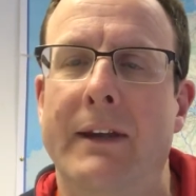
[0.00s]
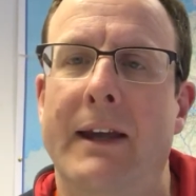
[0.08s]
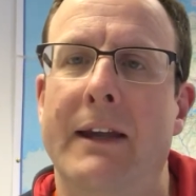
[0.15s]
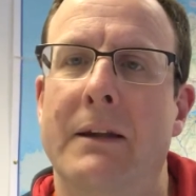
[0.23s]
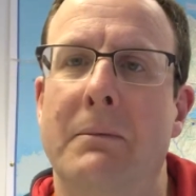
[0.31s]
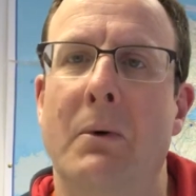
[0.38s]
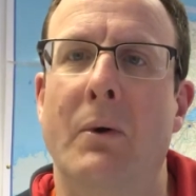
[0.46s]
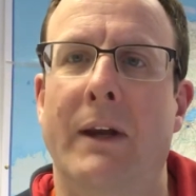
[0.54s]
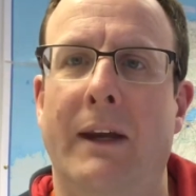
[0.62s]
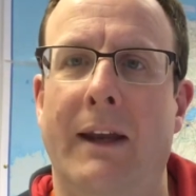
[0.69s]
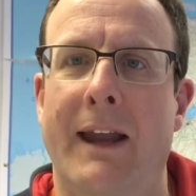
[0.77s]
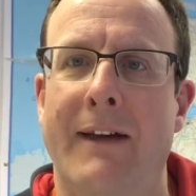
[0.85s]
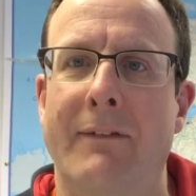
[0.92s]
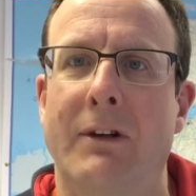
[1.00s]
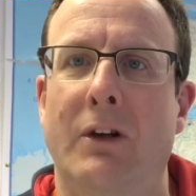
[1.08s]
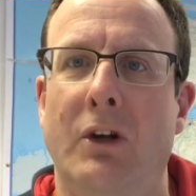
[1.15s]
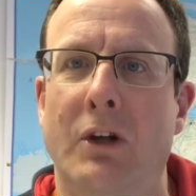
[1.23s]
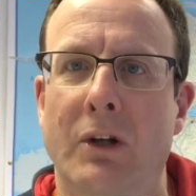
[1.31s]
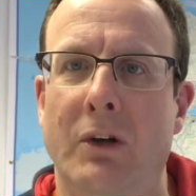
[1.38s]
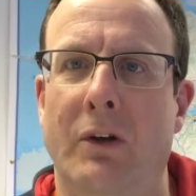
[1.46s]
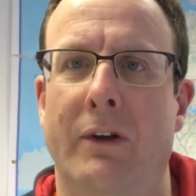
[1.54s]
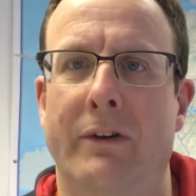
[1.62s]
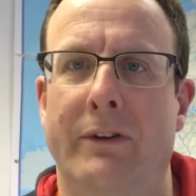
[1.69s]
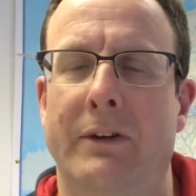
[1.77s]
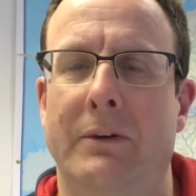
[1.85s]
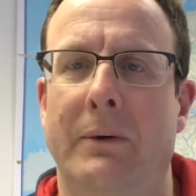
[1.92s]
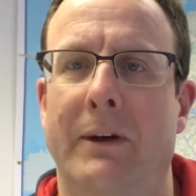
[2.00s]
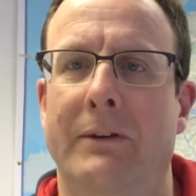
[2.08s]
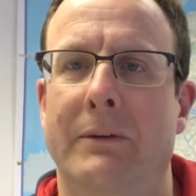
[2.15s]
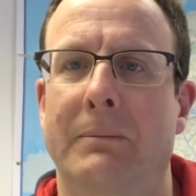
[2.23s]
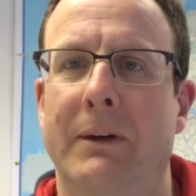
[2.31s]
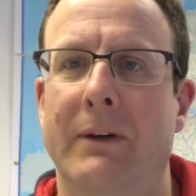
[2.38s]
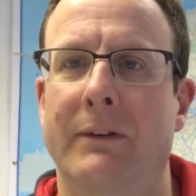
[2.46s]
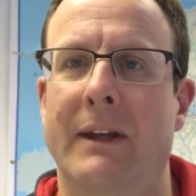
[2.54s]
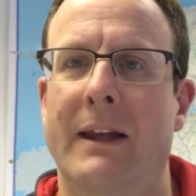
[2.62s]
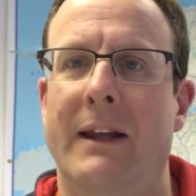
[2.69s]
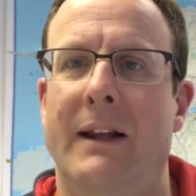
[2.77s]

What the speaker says: in the morning and have a good look at the situation, because